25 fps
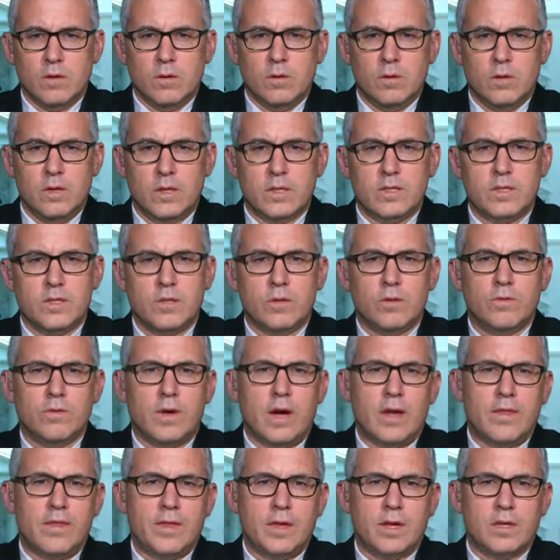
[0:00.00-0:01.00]
Well, it's still,
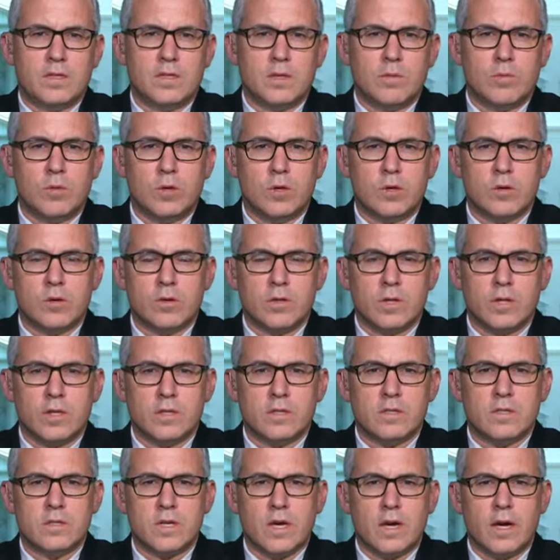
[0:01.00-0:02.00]
I think, somewhat early
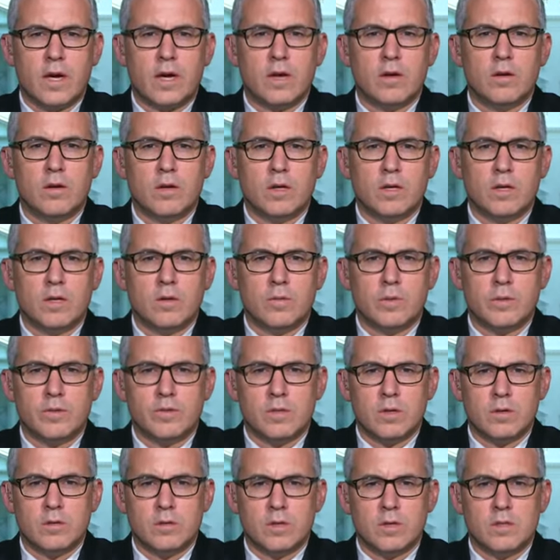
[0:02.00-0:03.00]
to say. We've
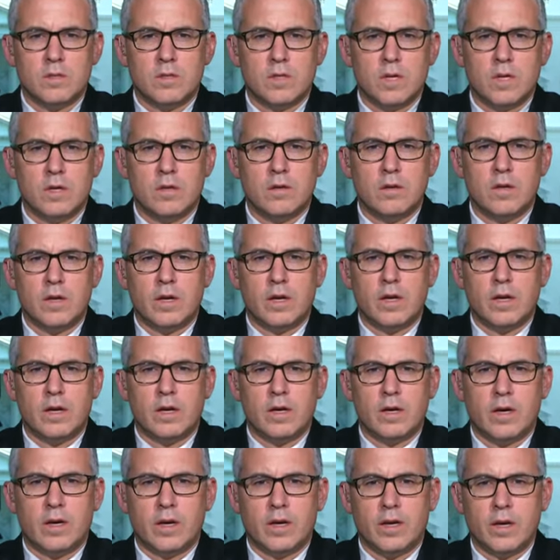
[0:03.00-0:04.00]
certainly seen
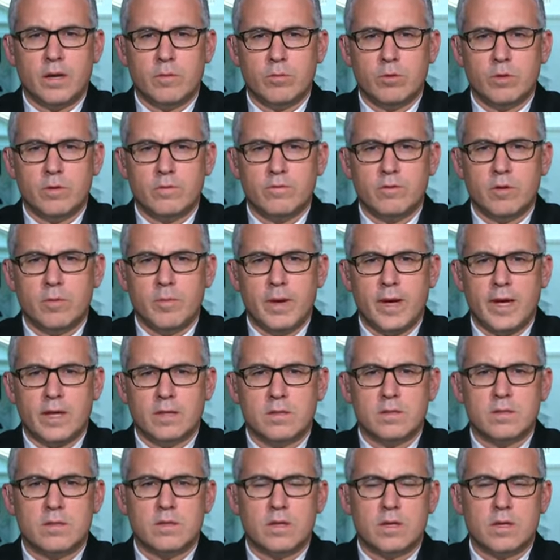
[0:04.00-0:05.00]
a number of
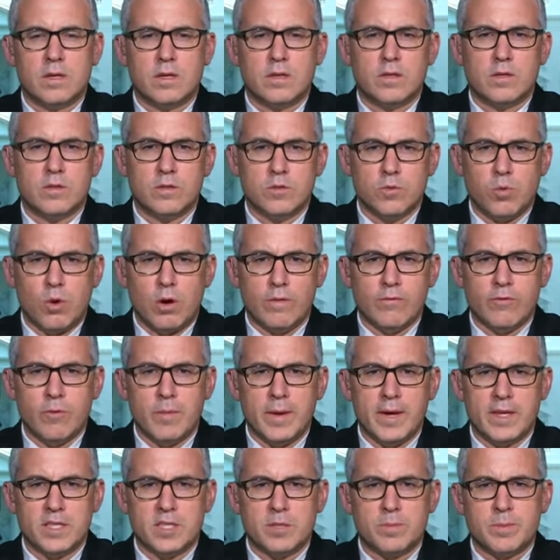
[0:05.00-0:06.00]
demands, the 12
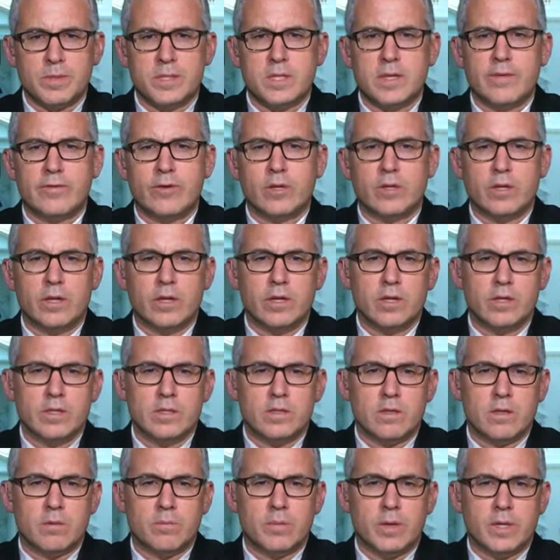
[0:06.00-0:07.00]
demands specifically
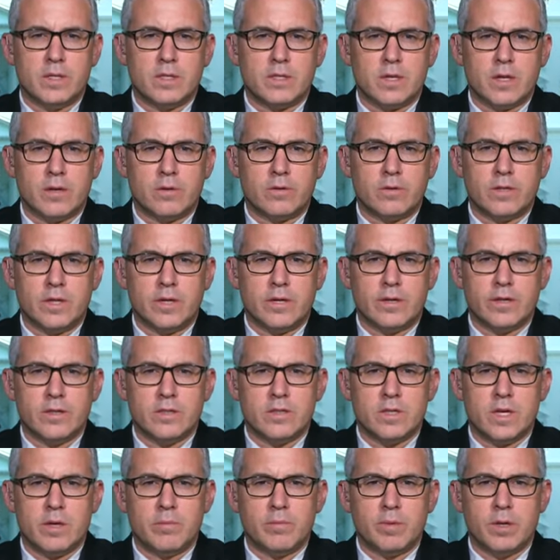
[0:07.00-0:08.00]
listed by Secretary of
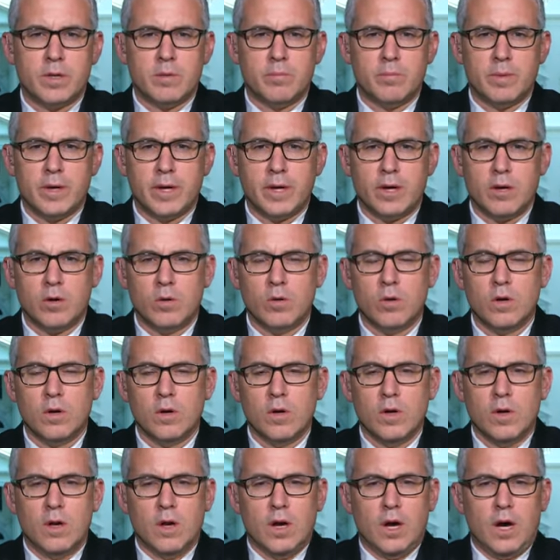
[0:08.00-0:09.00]
State Pompeo.
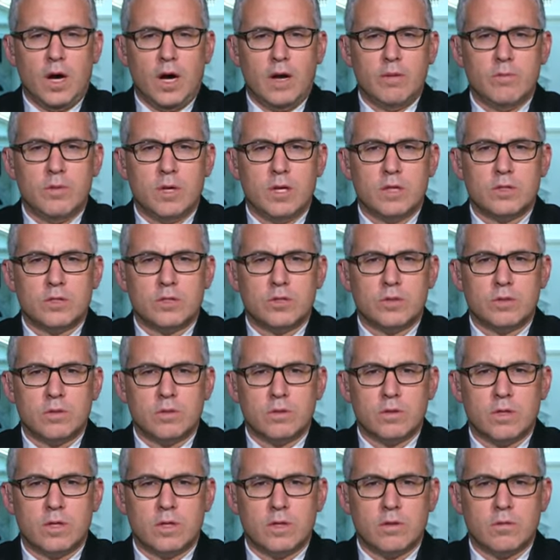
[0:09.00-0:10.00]
I'm not
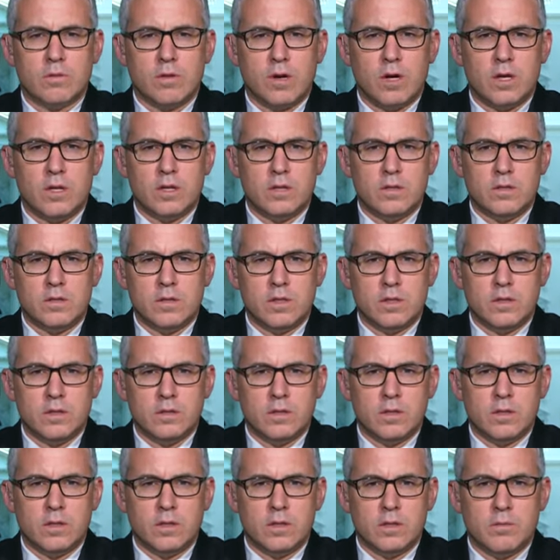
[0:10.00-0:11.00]
sure that Iran has
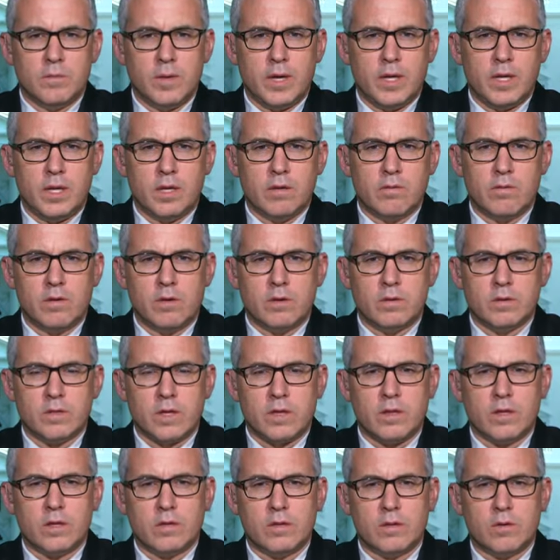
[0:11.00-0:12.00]
yielded on many of those.
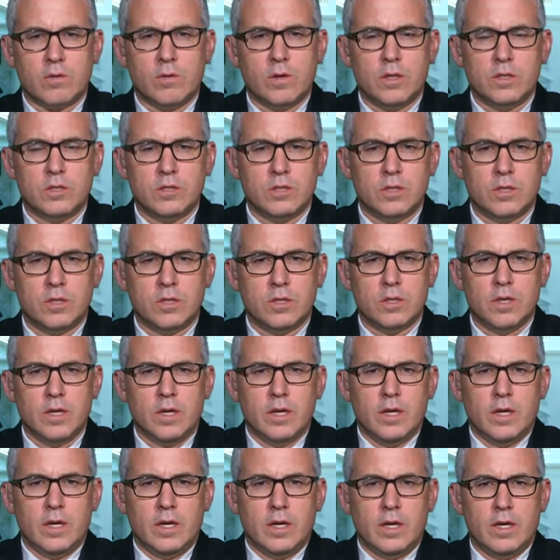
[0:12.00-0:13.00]
I think the question
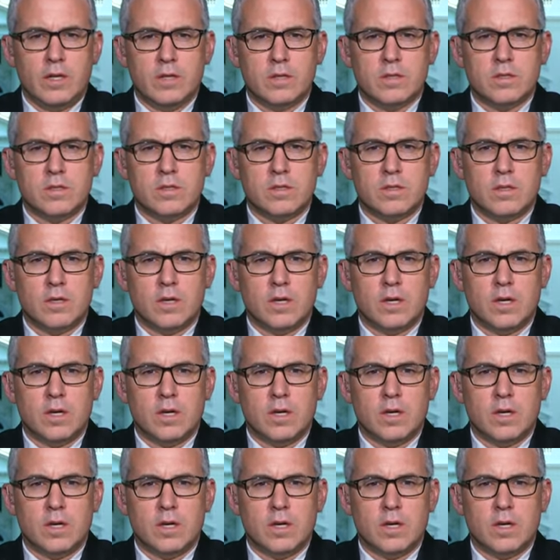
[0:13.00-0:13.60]
is